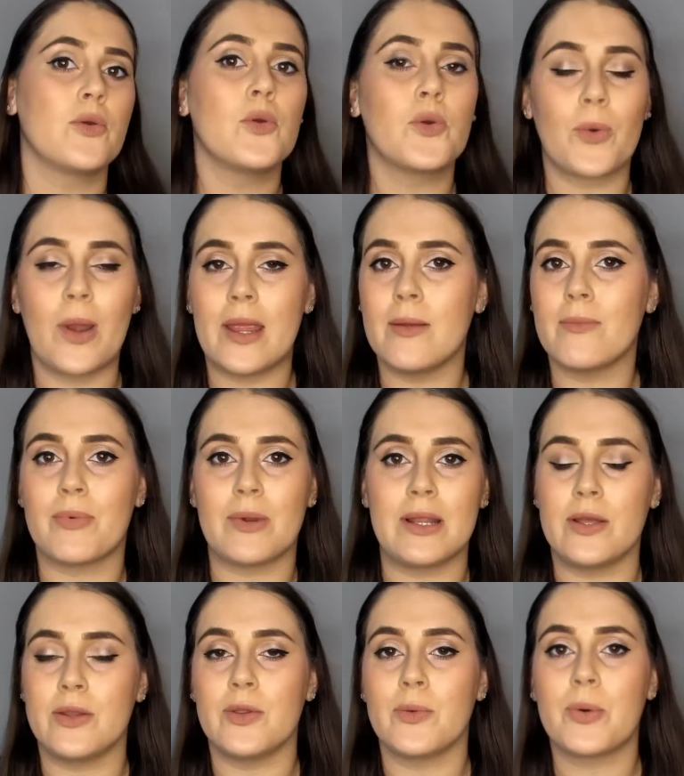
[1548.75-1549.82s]
great,
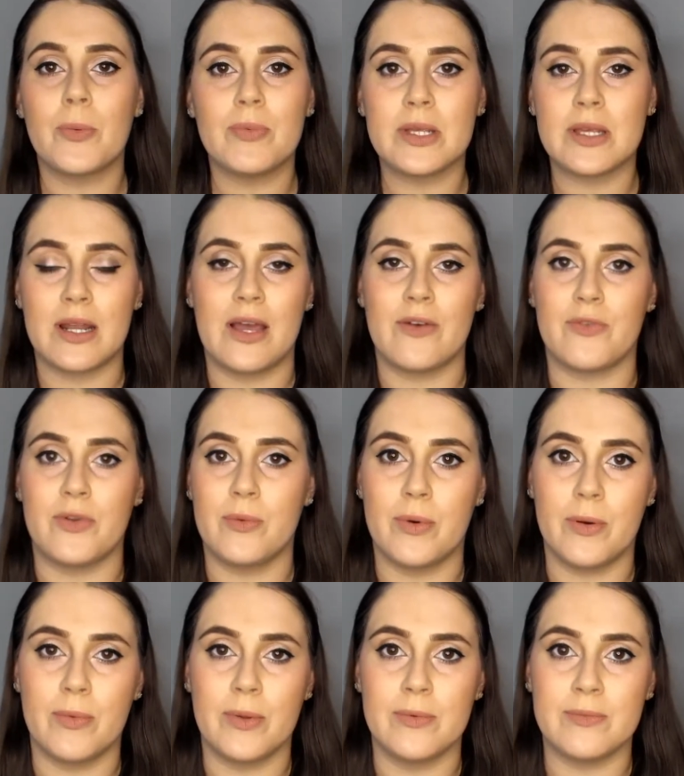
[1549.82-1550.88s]
brilliant, you're probably gonna have no
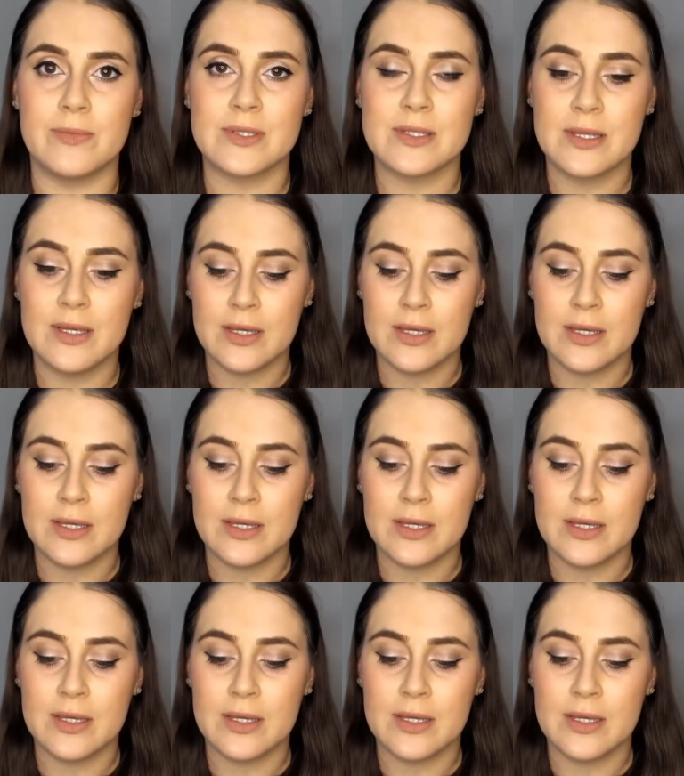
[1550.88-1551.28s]
problems.